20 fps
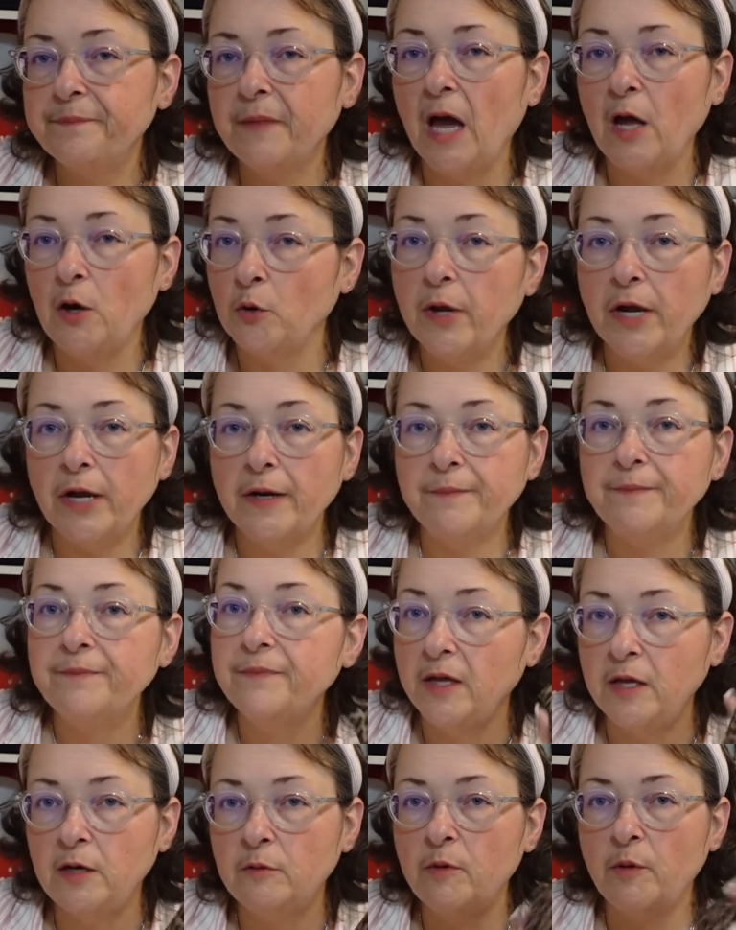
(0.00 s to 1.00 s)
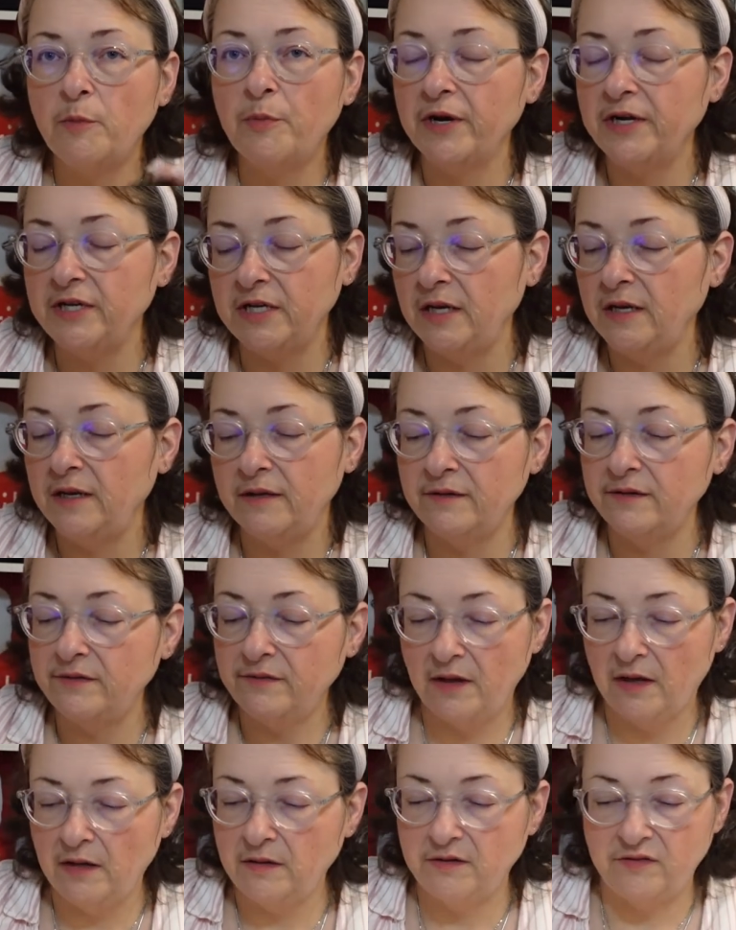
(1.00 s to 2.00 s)
I don't care. Animal print it
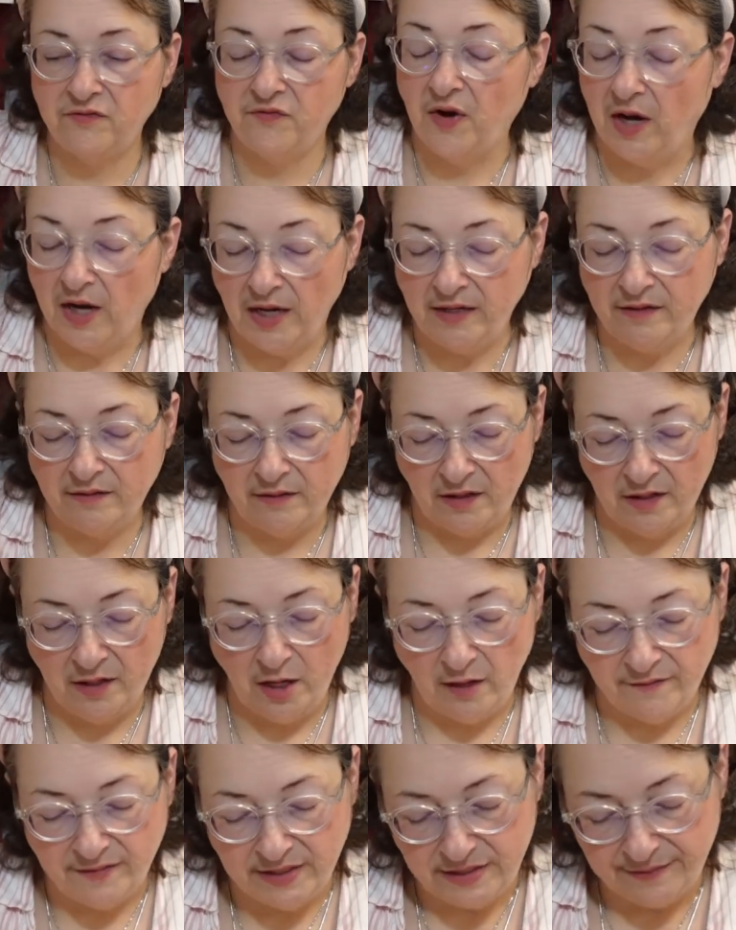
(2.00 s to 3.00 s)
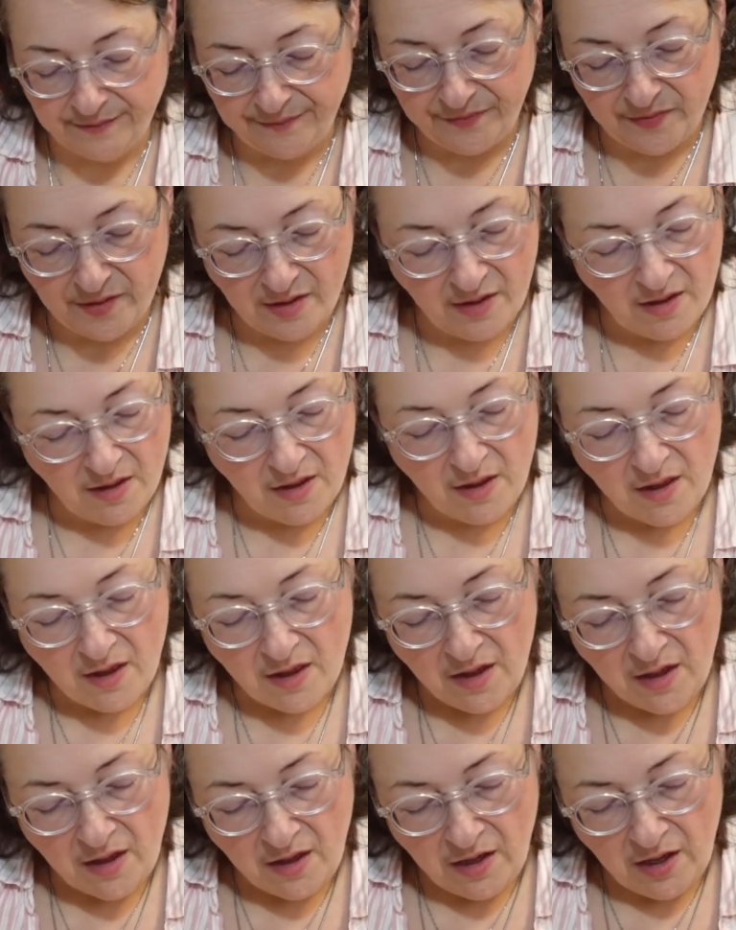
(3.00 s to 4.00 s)
is. It's fine. I love it.
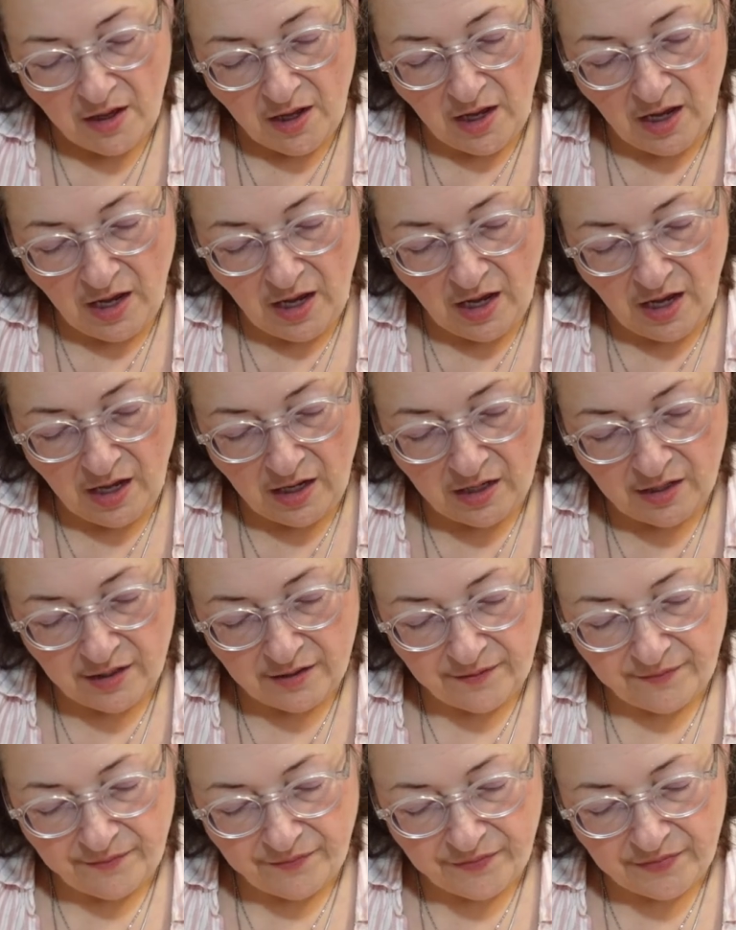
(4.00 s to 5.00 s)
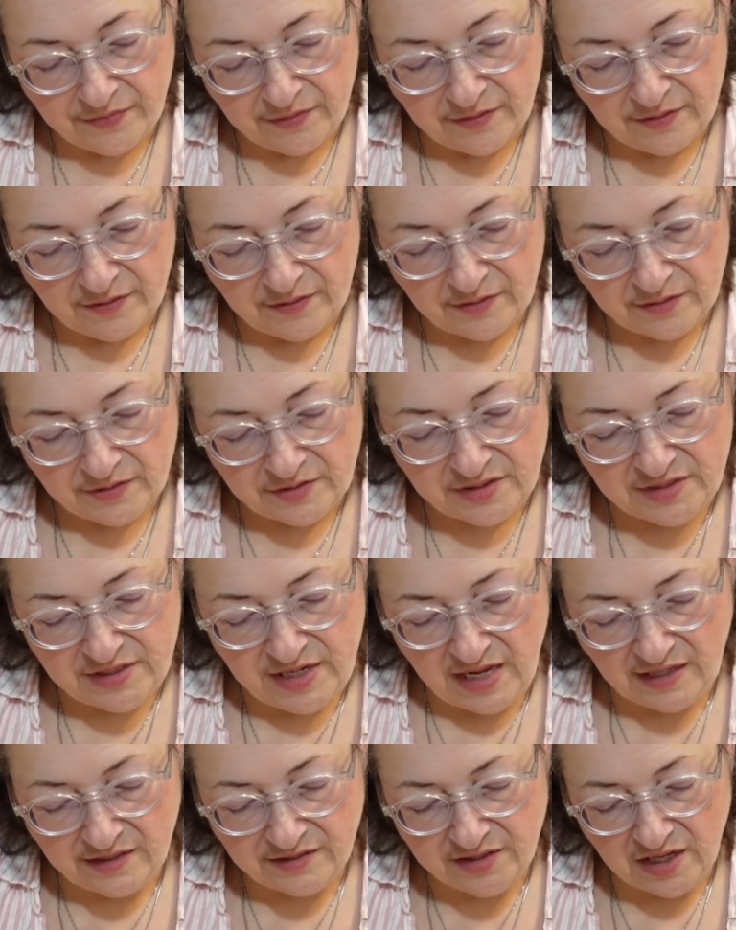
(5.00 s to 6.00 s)
Uh,
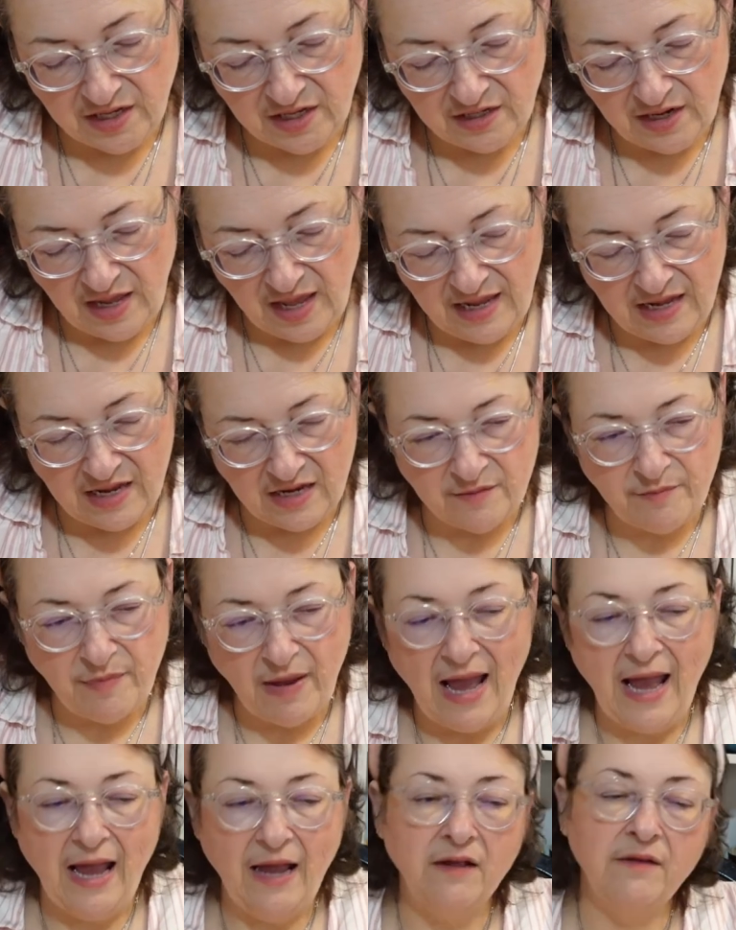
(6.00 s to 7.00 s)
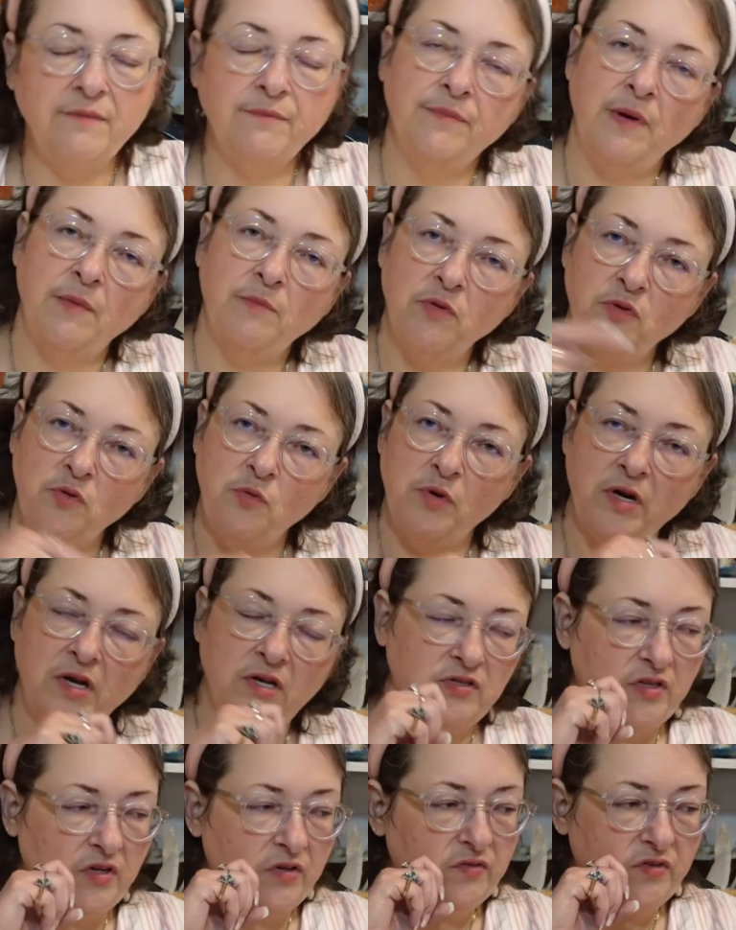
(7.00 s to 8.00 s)
snakeskin handbag. Remember the one I
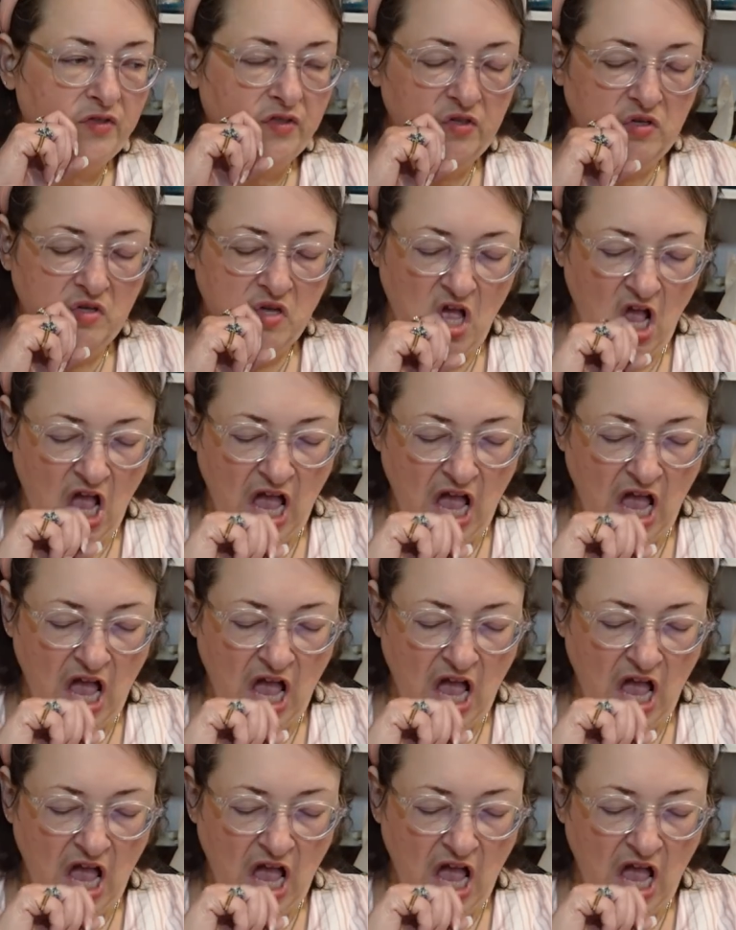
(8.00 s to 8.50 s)
showed you?